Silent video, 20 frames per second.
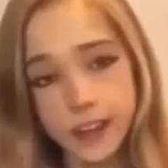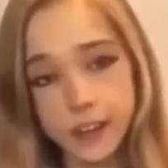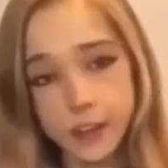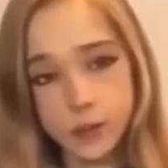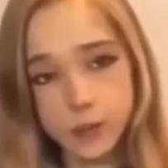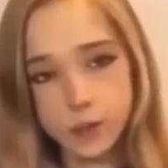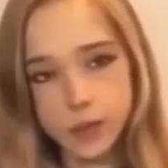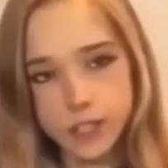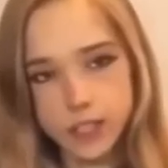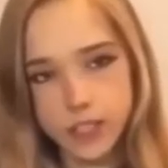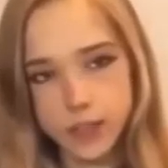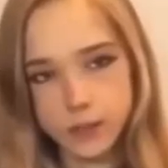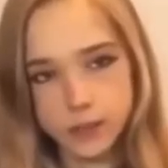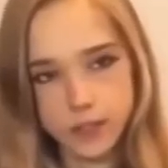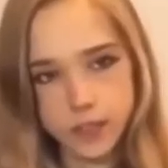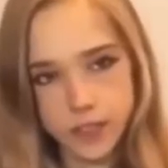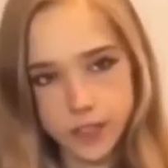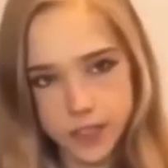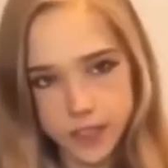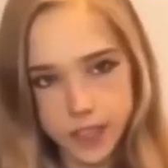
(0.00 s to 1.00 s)
and
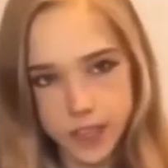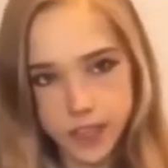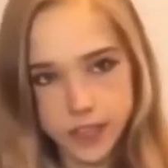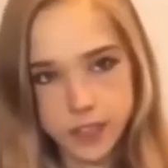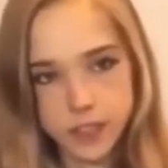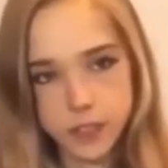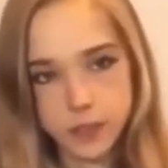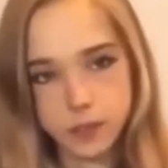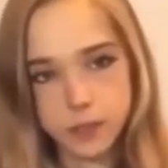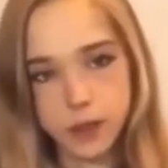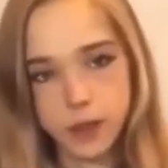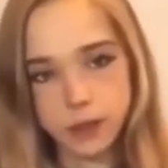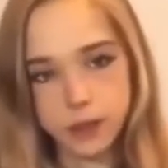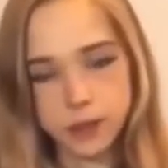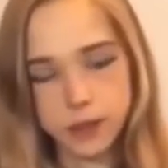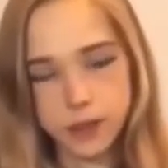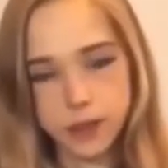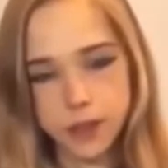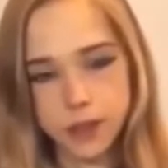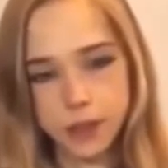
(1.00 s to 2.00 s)
science, and we don't
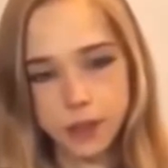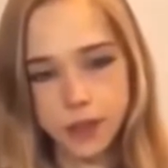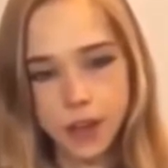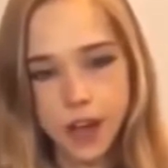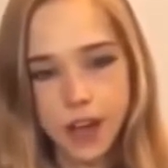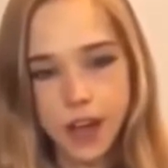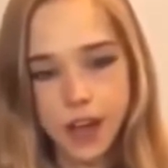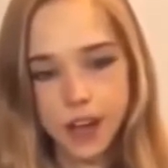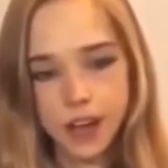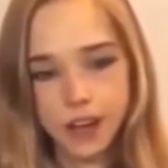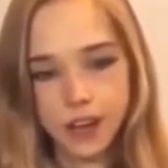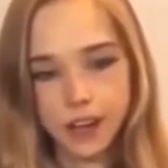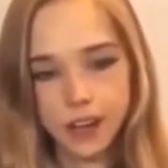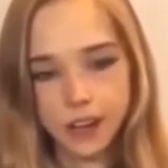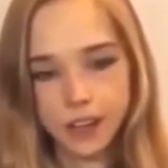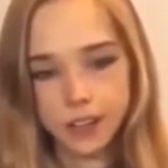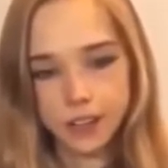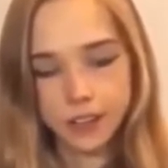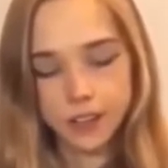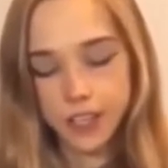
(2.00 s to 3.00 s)
want to denounce
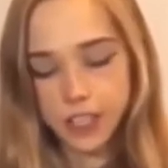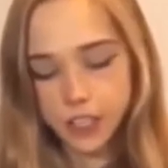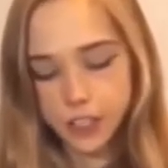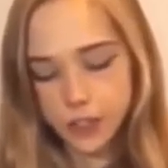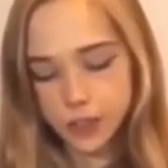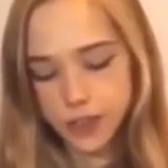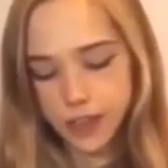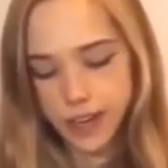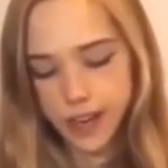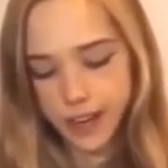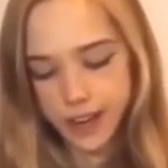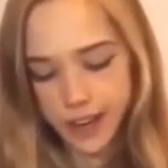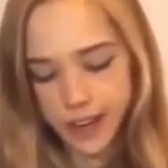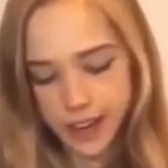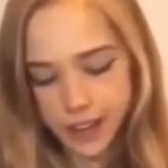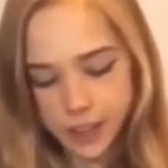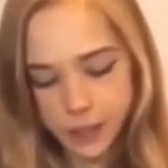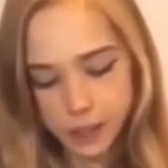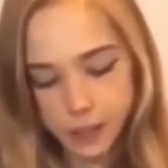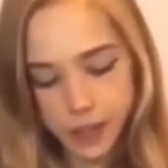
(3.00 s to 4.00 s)
other people. We don't
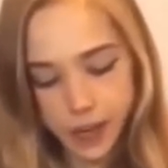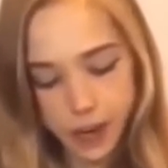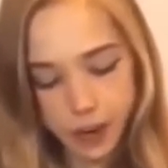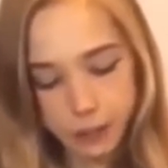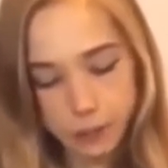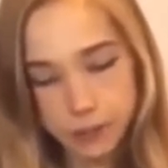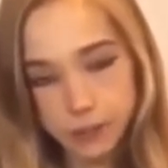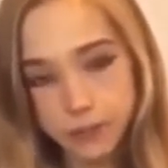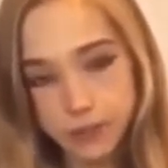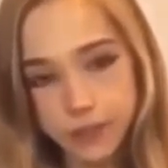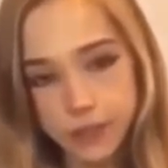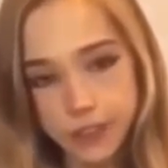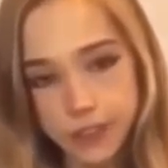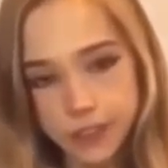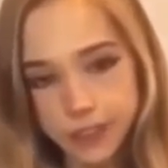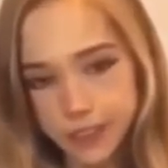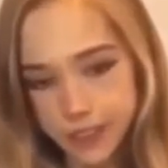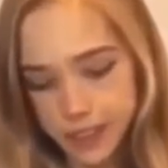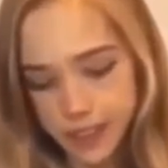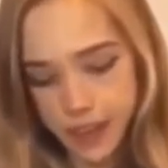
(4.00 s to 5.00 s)
want to shut down free
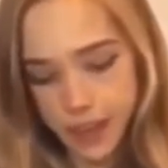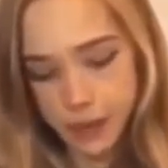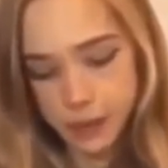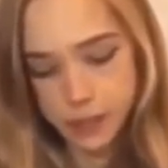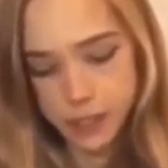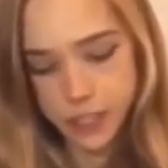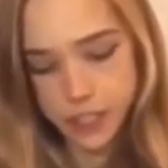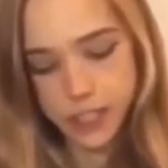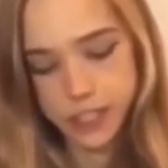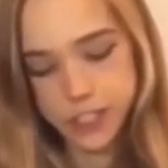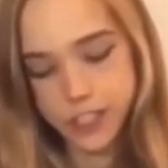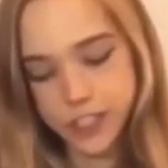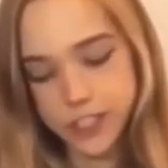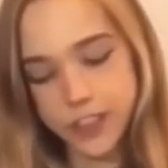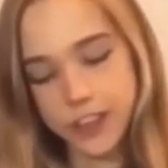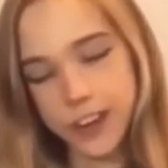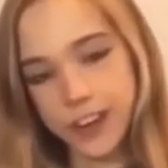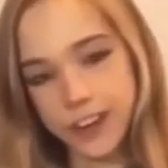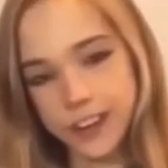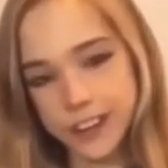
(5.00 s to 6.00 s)
speech. That's quite the
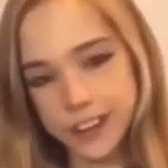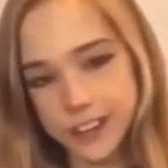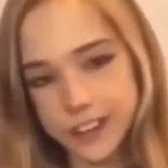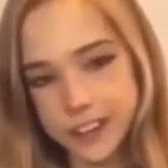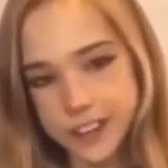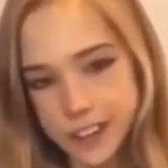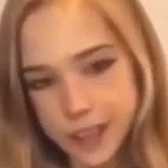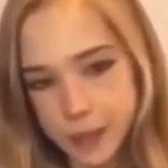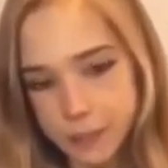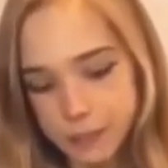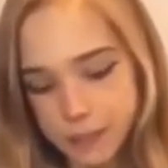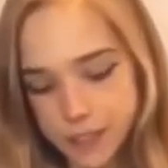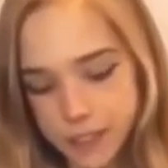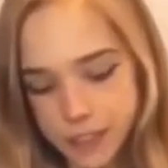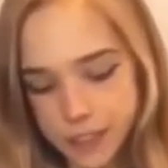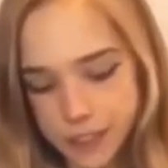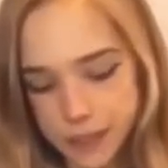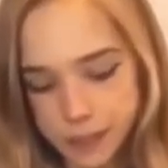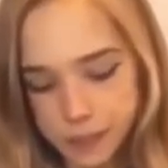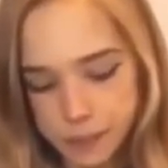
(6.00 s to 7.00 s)
opposite of what we're
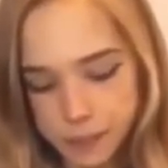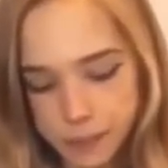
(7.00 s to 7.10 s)
trying to